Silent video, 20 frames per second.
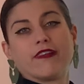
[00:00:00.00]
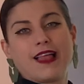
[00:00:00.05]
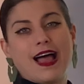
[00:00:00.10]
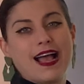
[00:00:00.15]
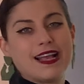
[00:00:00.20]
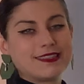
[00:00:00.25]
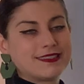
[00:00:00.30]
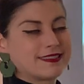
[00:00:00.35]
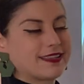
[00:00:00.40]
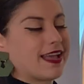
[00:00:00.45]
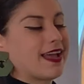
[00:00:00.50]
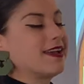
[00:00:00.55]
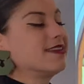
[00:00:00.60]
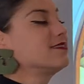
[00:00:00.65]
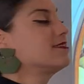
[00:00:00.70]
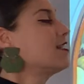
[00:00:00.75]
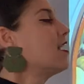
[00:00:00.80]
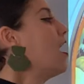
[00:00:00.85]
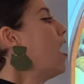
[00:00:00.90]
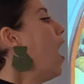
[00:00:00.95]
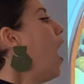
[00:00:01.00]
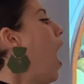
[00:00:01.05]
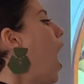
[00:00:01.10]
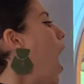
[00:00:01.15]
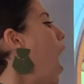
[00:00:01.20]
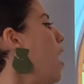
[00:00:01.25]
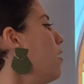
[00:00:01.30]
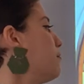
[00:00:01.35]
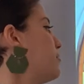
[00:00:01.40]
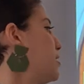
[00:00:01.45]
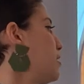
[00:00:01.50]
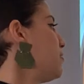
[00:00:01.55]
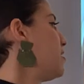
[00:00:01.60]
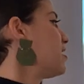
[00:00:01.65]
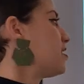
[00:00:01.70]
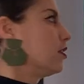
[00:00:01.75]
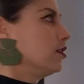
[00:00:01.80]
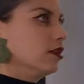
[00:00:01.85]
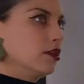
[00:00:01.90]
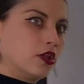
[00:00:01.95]
Velázquez. Um, so
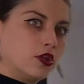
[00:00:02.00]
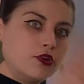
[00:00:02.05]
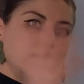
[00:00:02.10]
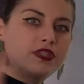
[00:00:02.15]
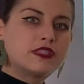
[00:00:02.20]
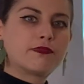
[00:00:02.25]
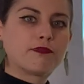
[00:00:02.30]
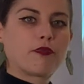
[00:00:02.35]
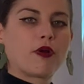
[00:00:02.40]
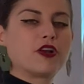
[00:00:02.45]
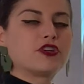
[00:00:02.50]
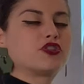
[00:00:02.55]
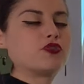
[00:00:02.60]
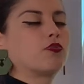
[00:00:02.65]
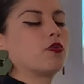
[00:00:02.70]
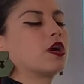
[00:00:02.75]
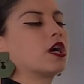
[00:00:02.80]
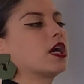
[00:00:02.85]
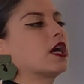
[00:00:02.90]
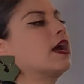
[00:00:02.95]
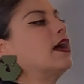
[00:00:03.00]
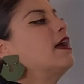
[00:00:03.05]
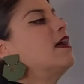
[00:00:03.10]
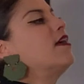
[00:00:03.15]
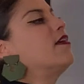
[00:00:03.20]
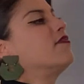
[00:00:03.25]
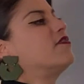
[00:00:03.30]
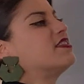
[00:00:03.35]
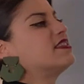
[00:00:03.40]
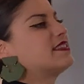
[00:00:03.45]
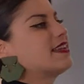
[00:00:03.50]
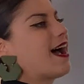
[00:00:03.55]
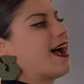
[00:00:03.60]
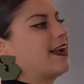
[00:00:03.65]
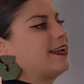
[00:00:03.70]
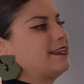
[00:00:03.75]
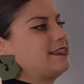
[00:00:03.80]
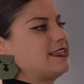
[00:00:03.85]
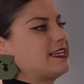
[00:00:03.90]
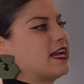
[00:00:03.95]
this loose brushwork, this
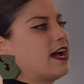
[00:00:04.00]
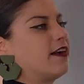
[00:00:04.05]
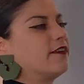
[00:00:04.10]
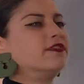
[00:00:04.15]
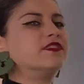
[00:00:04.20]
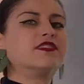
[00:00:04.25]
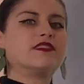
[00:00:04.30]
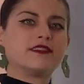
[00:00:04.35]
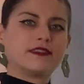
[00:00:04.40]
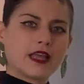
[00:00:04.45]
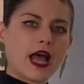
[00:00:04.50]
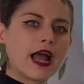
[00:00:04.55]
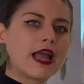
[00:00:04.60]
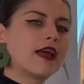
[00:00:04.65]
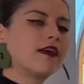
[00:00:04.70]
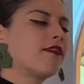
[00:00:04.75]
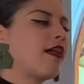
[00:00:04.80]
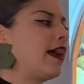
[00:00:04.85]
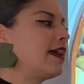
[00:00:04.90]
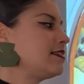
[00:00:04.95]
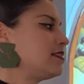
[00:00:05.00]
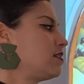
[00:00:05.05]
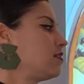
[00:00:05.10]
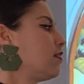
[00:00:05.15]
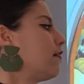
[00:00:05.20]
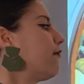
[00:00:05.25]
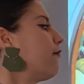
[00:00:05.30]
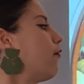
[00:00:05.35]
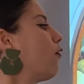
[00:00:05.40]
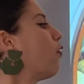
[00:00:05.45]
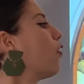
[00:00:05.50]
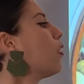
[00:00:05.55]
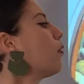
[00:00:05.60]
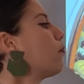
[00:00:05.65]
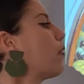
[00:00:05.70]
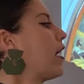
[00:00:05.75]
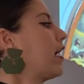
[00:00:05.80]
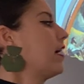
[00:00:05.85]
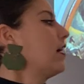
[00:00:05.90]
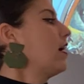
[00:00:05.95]
idea of stylizing the form, right,